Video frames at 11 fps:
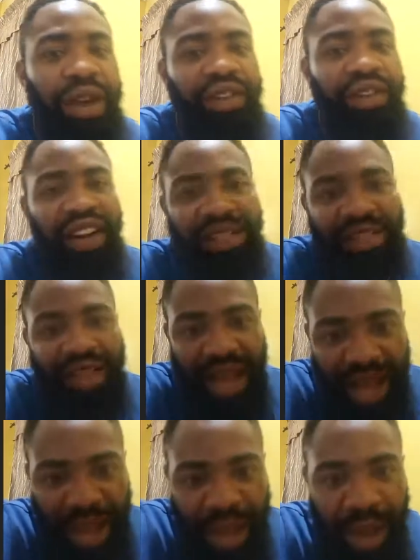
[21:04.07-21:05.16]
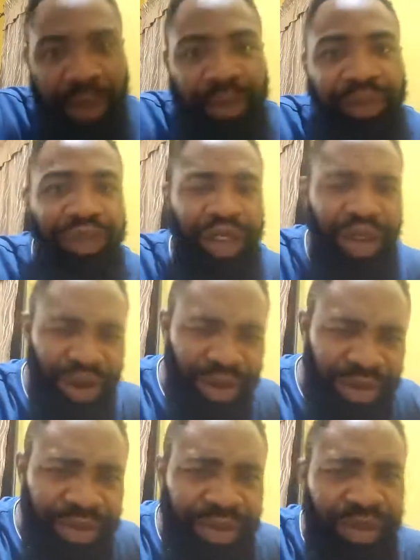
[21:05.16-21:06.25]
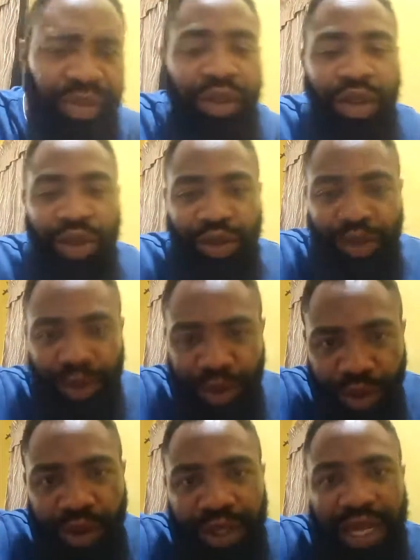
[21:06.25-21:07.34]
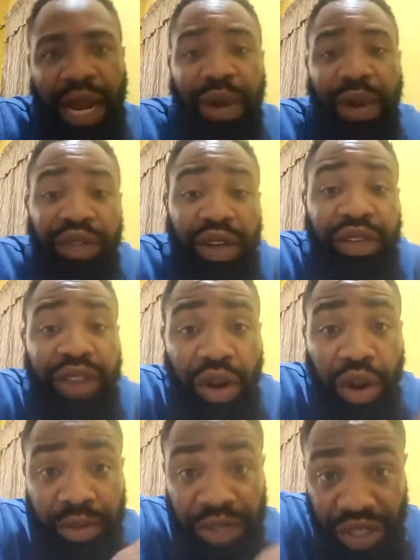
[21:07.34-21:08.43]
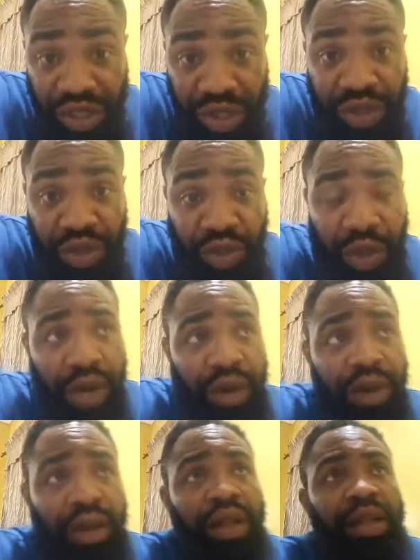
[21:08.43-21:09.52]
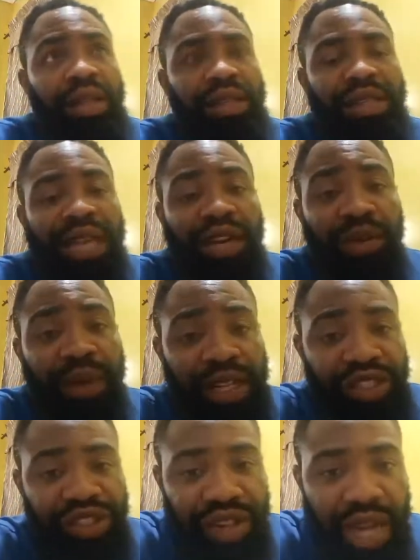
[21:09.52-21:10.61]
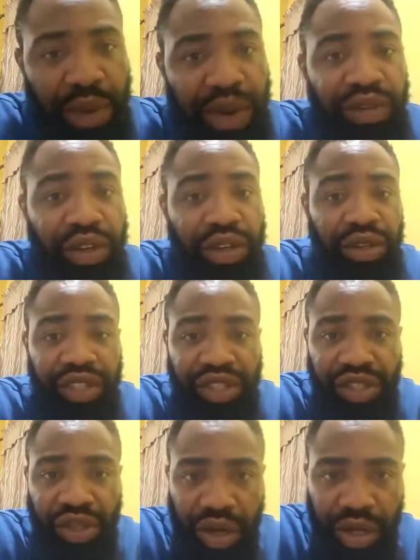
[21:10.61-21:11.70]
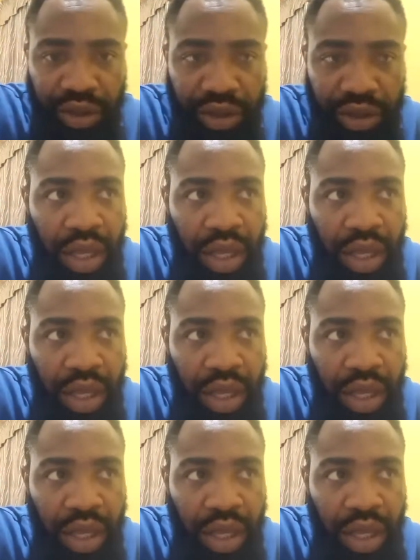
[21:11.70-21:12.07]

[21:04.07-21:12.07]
Reverend Sam, you know. So then I went for different competitions as well. Stand Up Nigeria, I went for the audition.